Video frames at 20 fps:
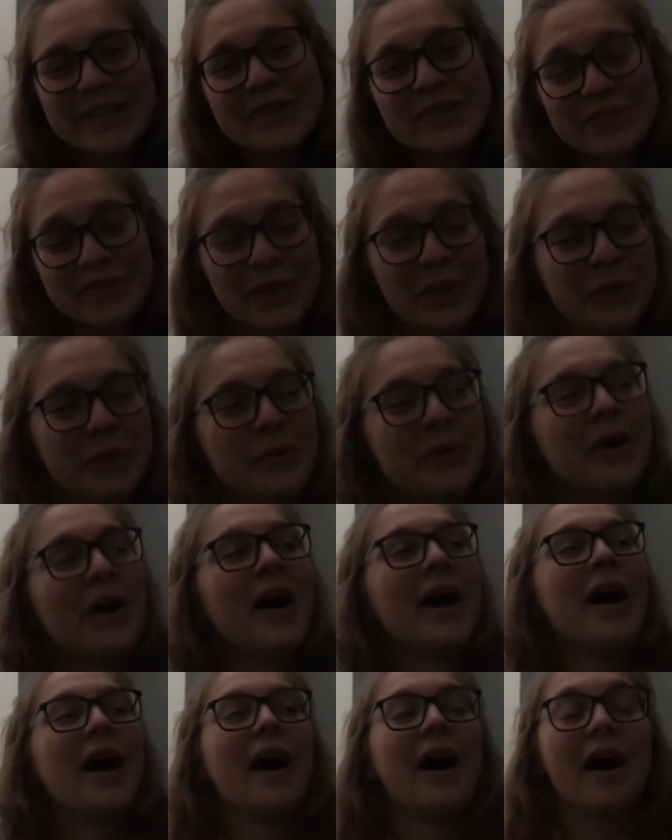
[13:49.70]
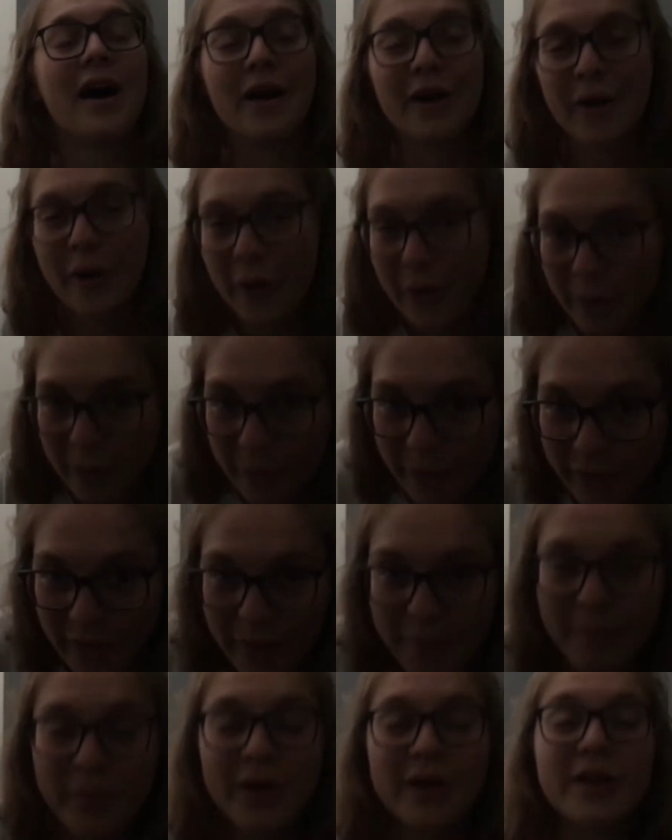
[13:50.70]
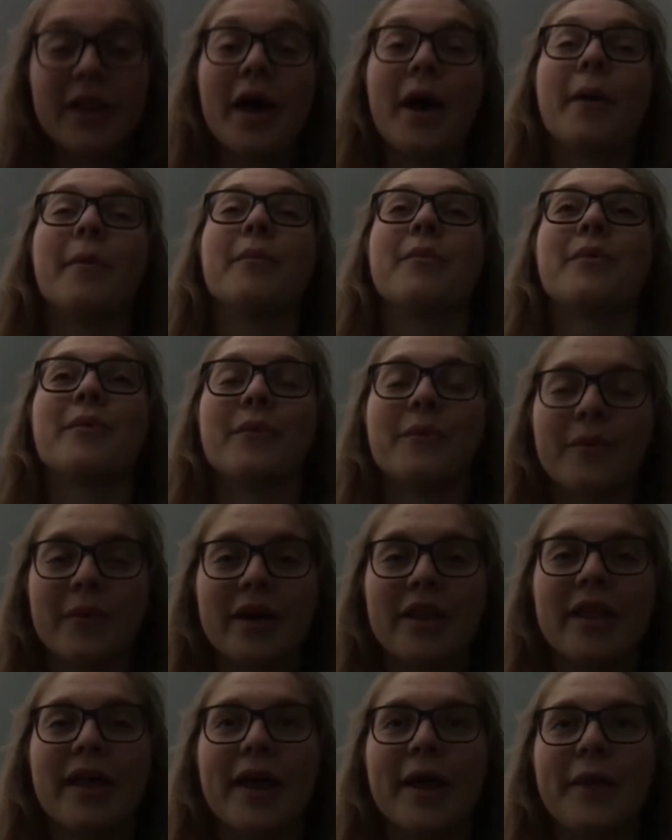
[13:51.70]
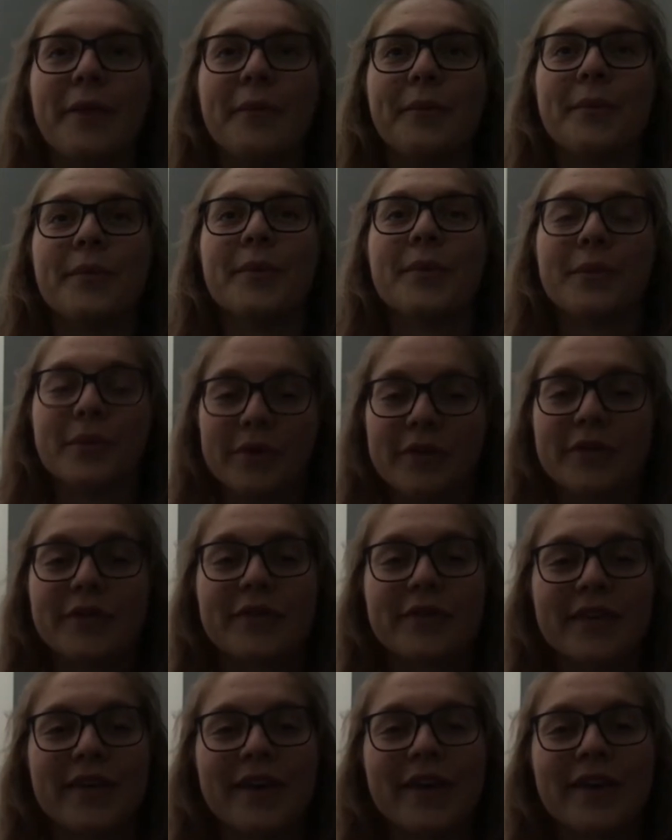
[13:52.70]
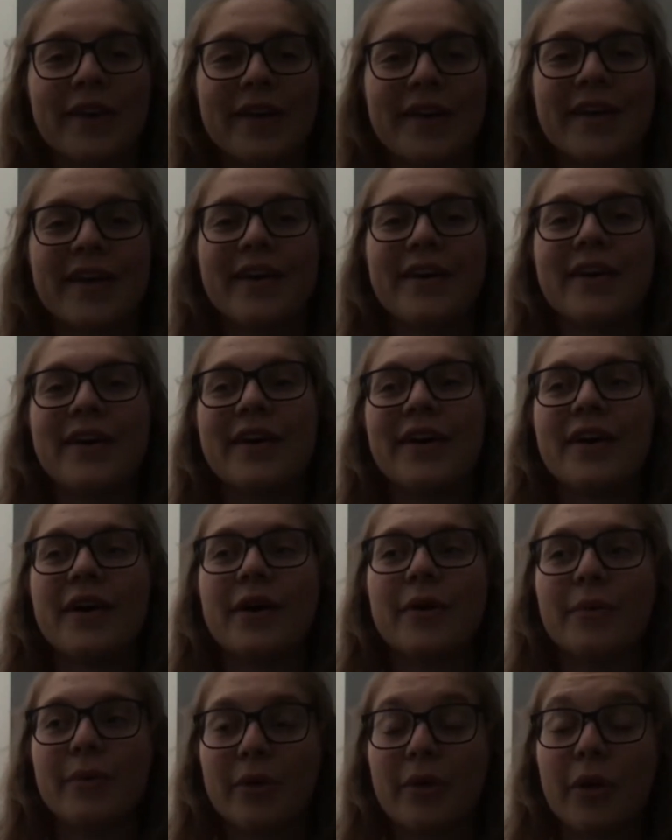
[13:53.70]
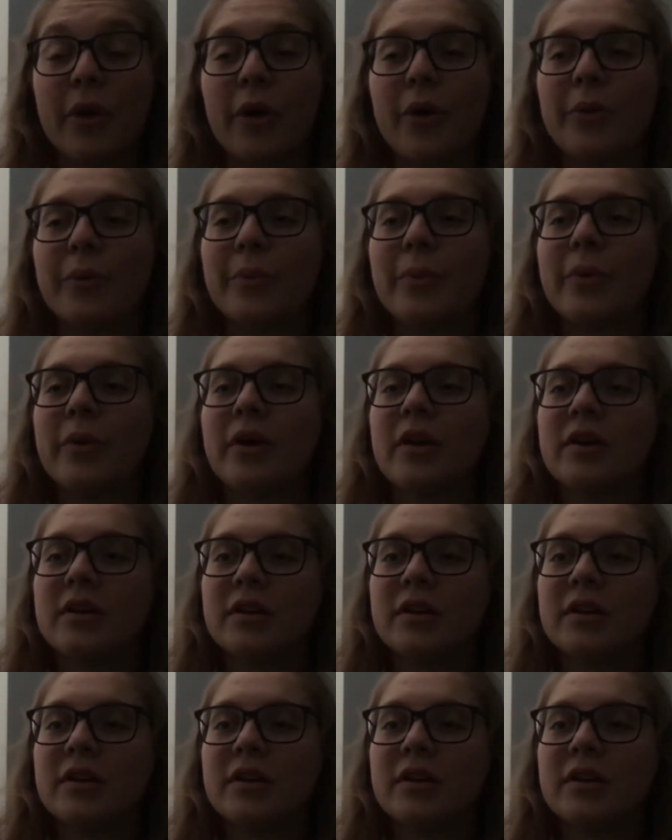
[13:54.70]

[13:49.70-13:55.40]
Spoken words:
So I'll hope that my nap will help. We'll see. We'll hope.